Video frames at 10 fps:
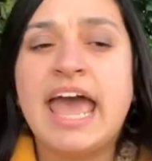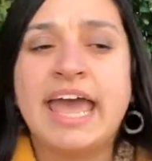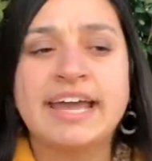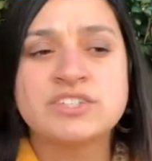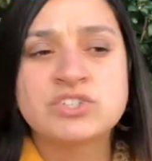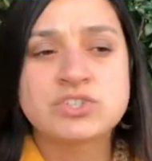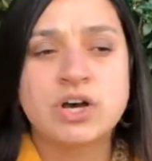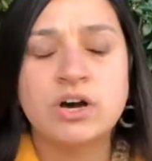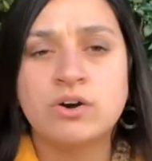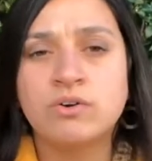And
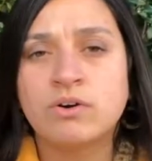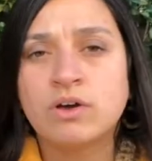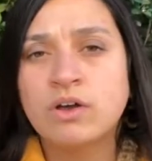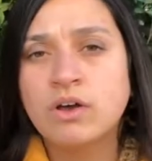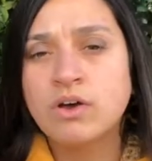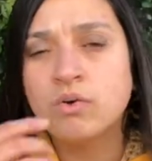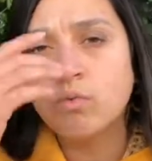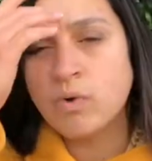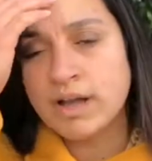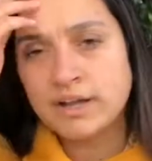so
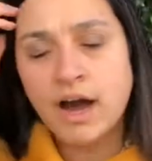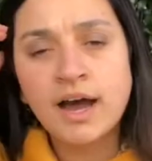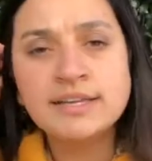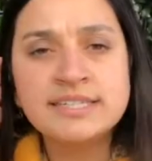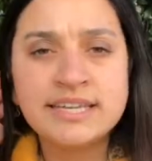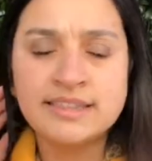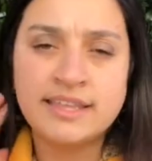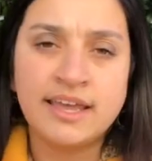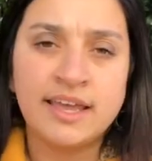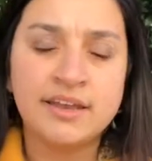what God did
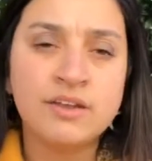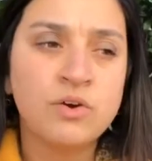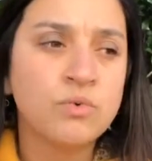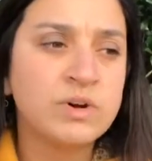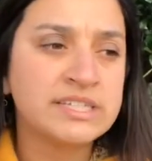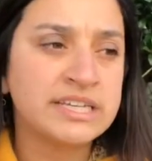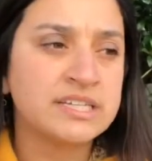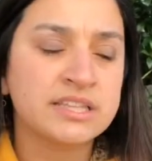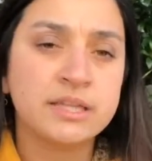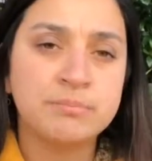then was He
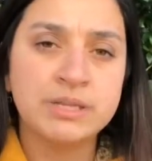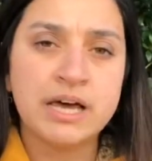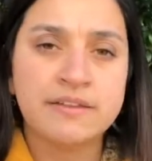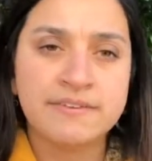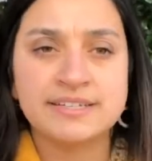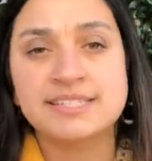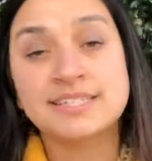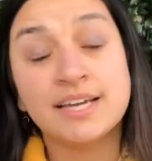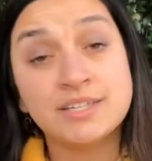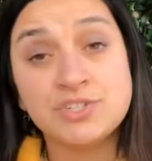took the blood of His
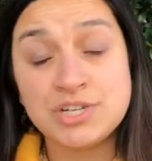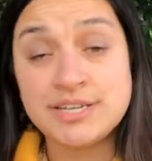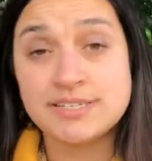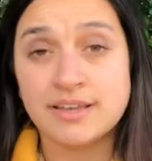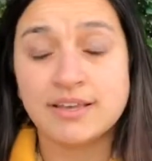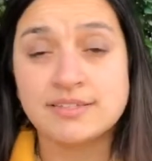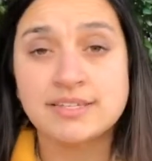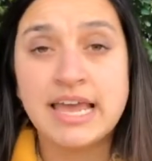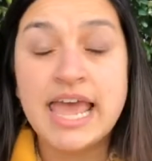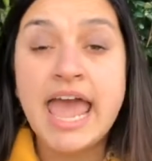Son, Jesus,
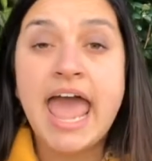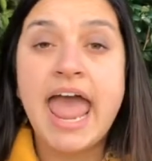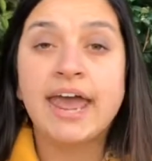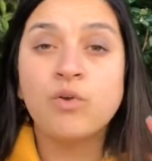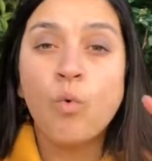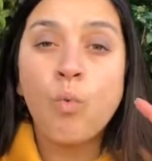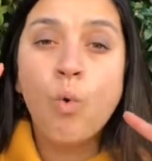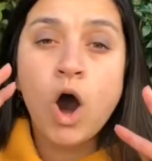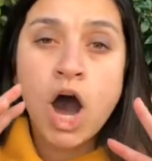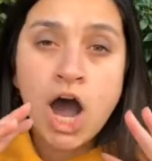and
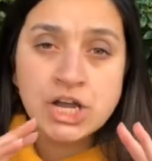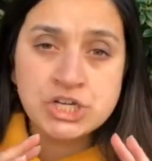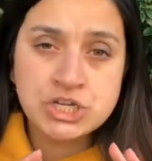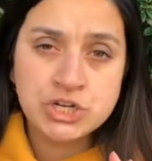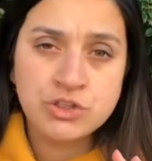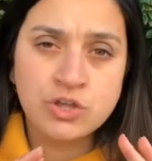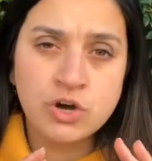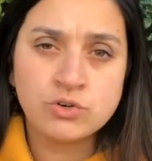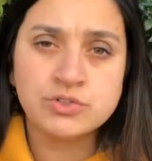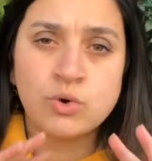washed
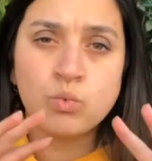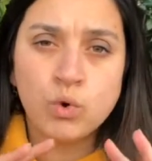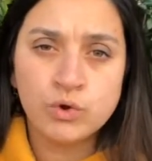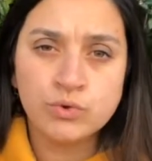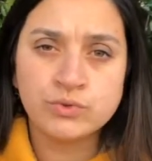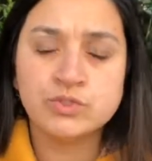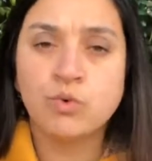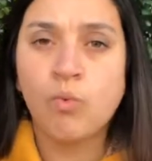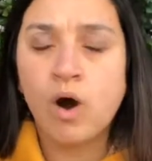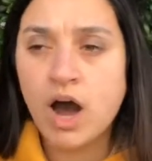those wounds,
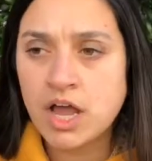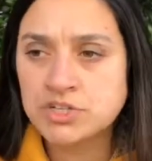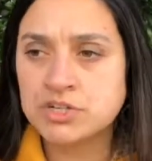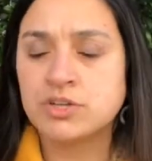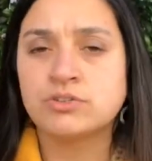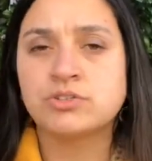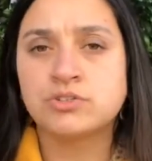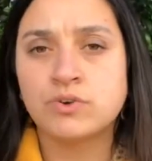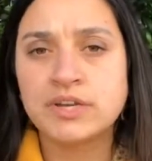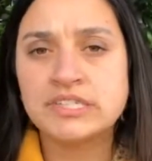washed those
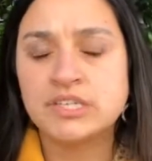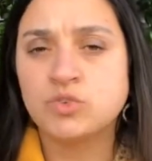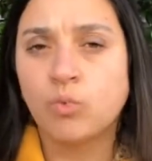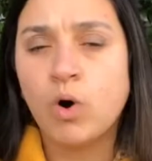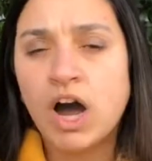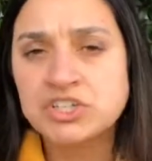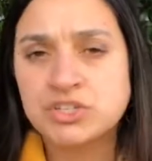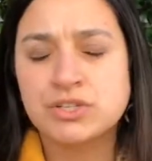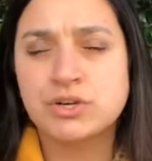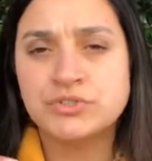choices,
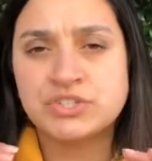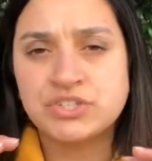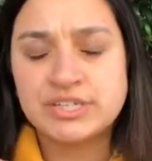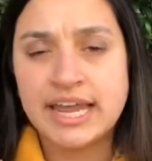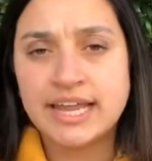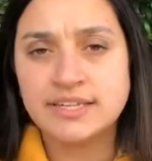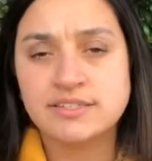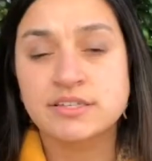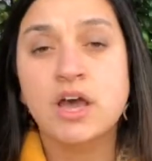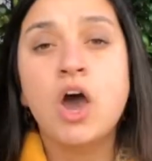washed those
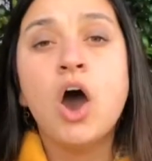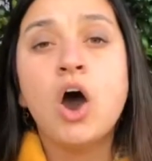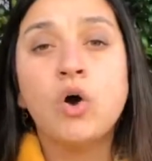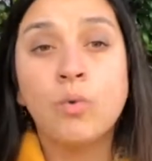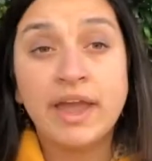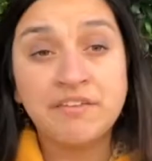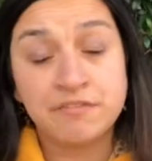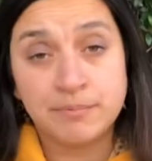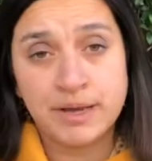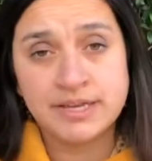stains away
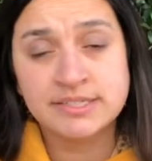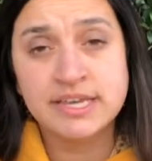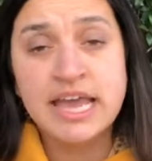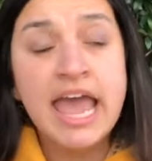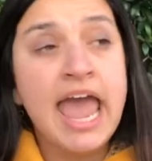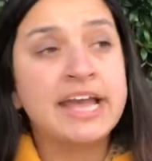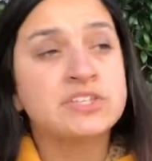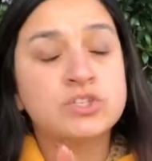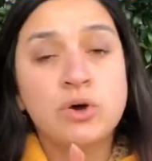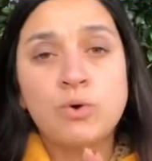from us. And
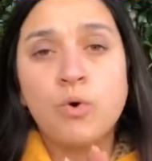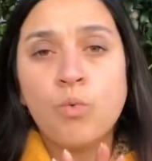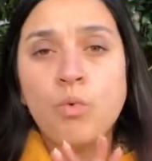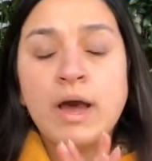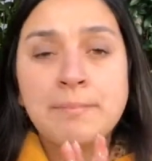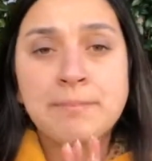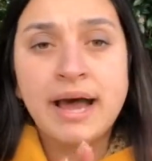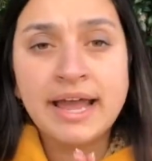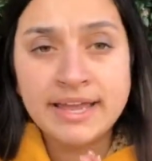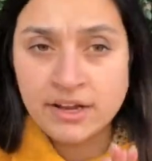so what
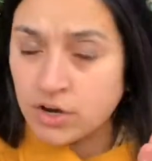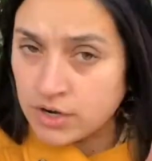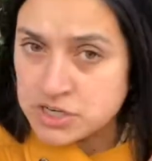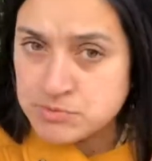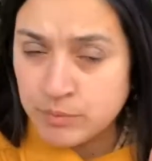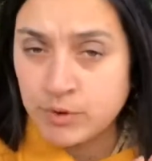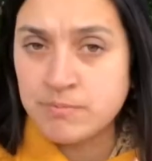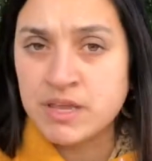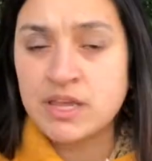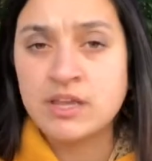my encouragement
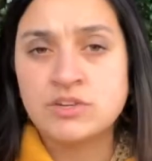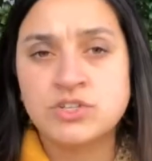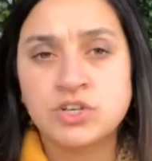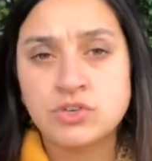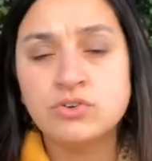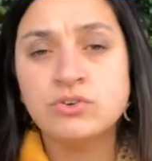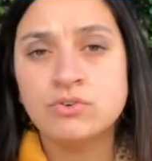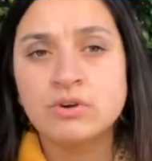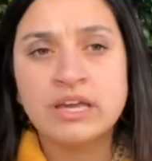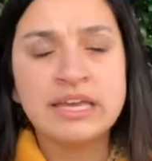would be to
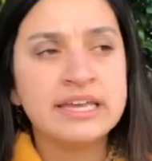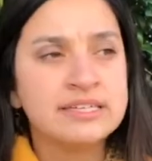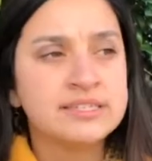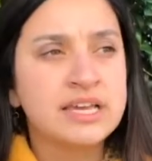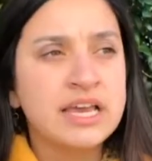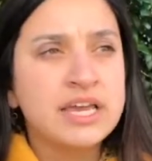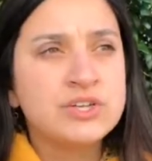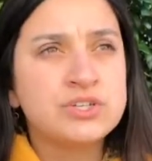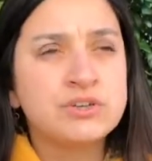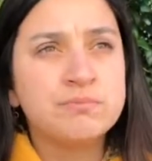you is
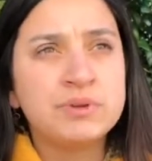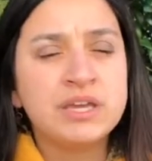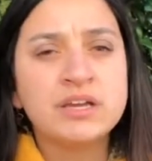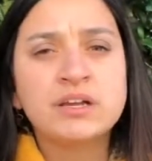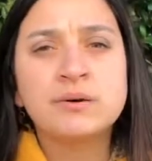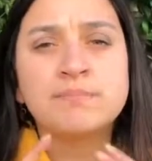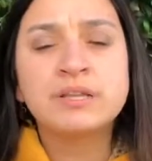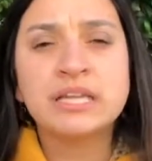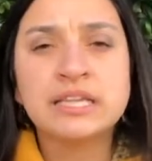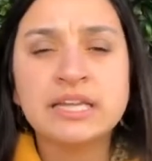to be
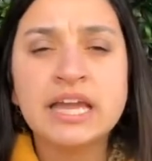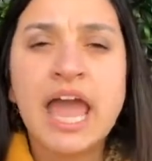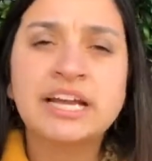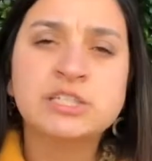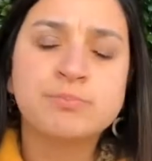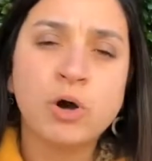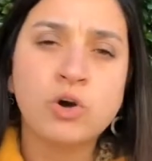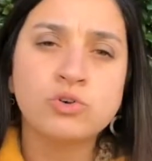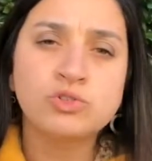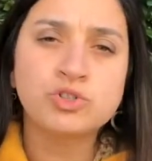completely
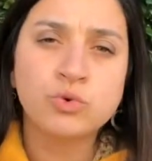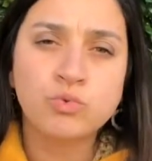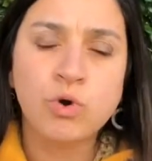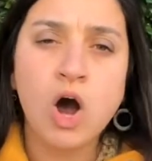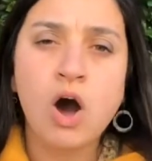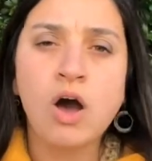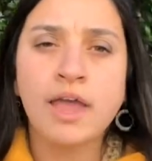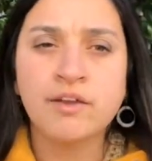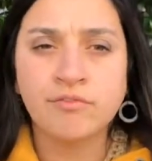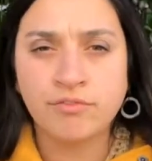exposed, raw,
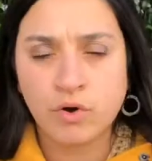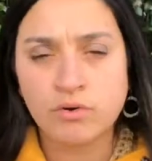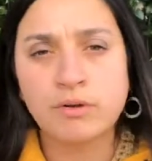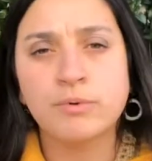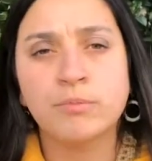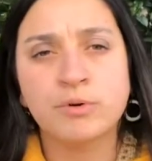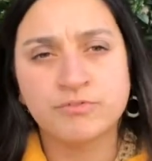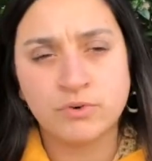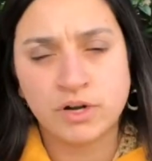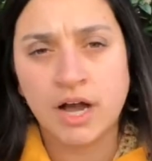and vulnerable
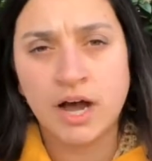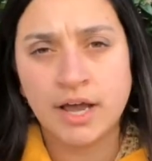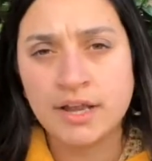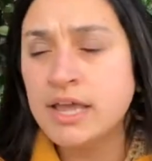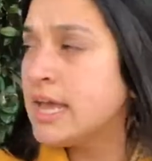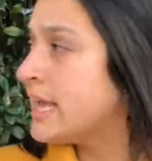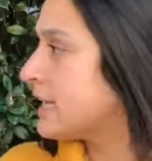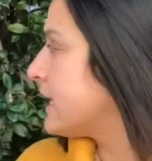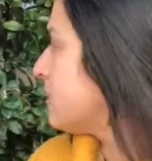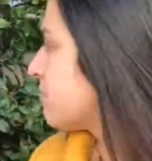before God.
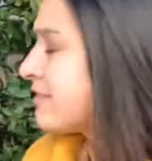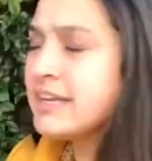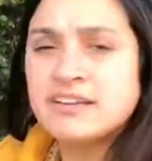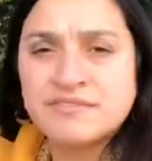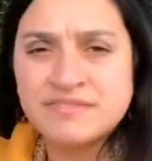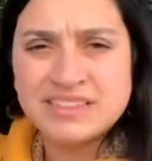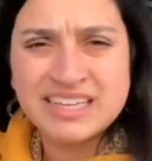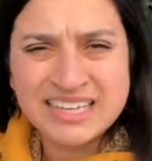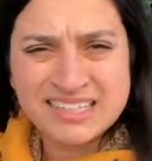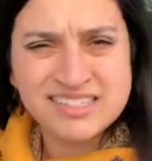Get rid of
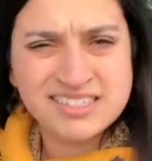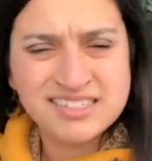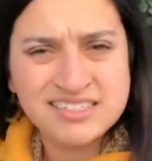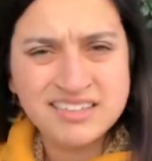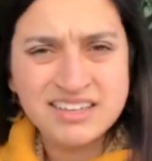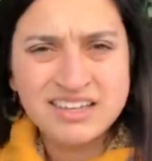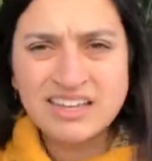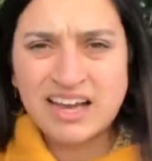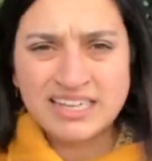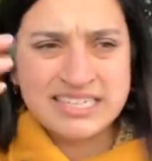this
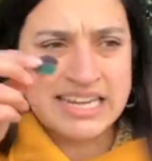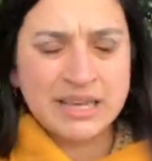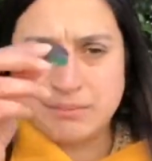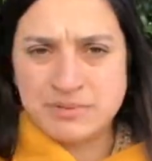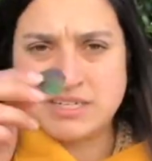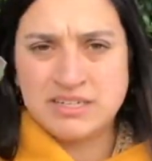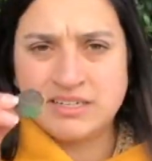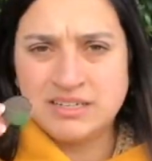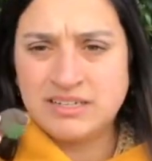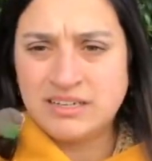attempt
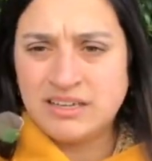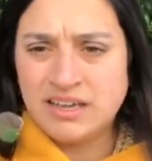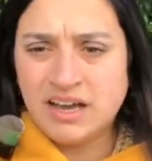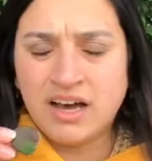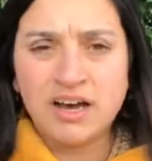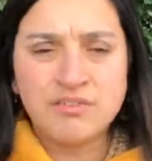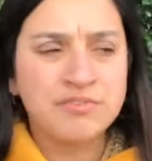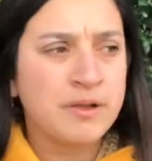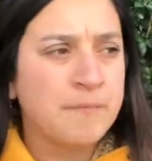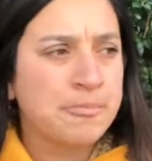of,